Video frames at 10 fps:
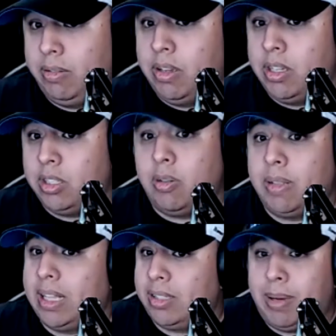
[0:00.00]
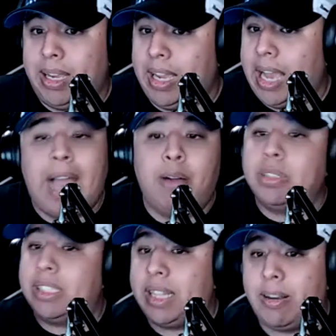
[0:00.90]
So that's why I
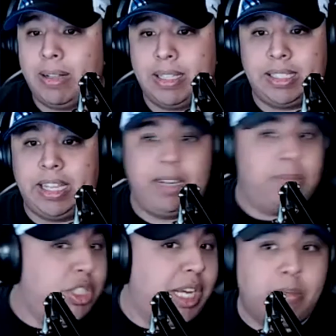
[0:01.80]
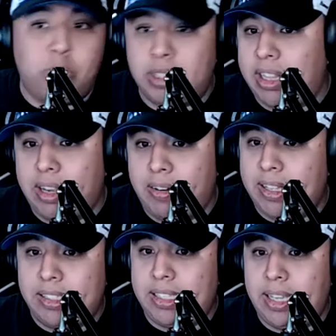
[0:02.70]
wasn't there at the stadium. Jacob wasn't there at
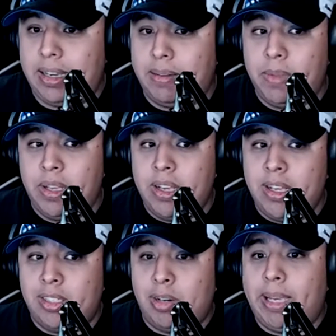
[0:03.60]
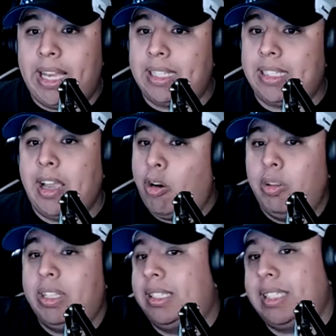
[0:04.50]
the stadium. So we can't say, oh,
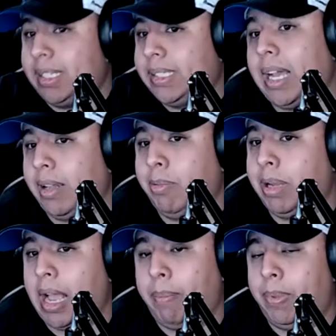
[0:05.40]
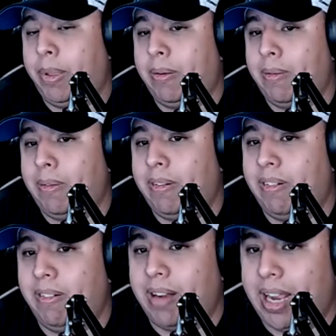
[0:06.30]
this is exactly what happened,
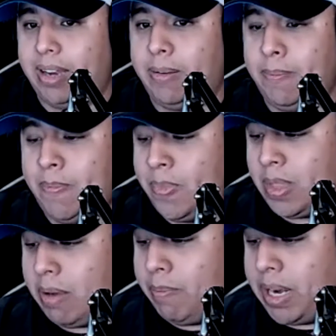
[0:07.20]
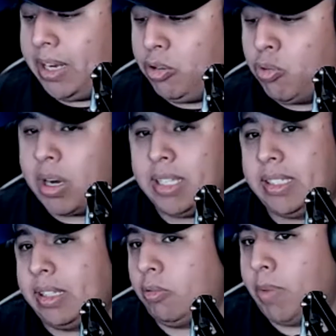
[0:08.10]
right? But I do want to
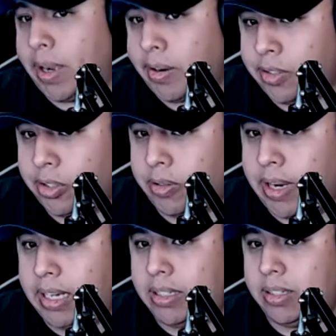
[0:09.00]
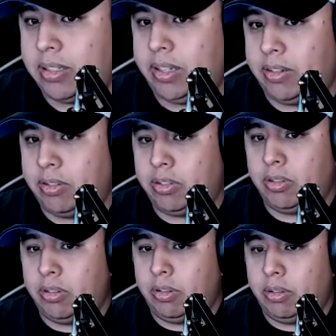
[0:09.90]
set the record straight,
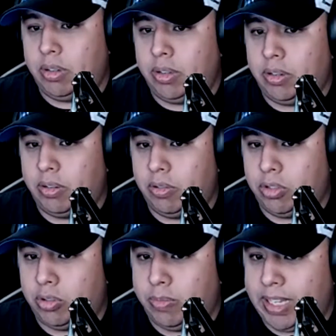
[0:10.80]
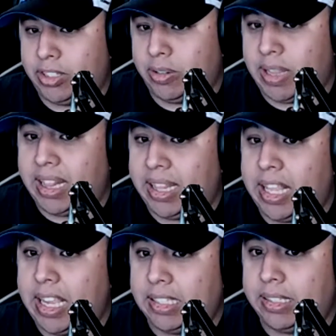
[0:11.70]
to make sure that
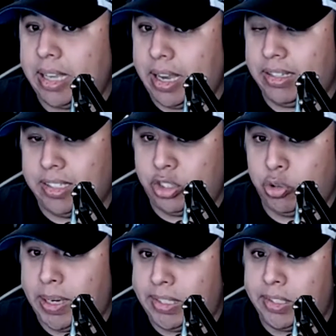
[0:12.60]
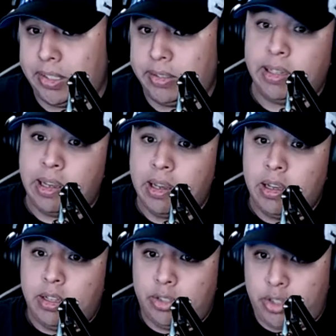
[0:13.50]
these kind of situations
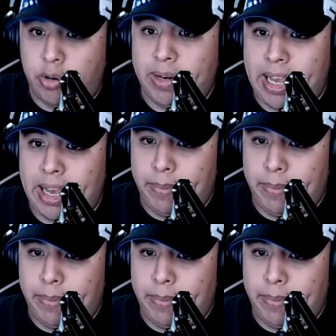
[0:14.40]
don't happen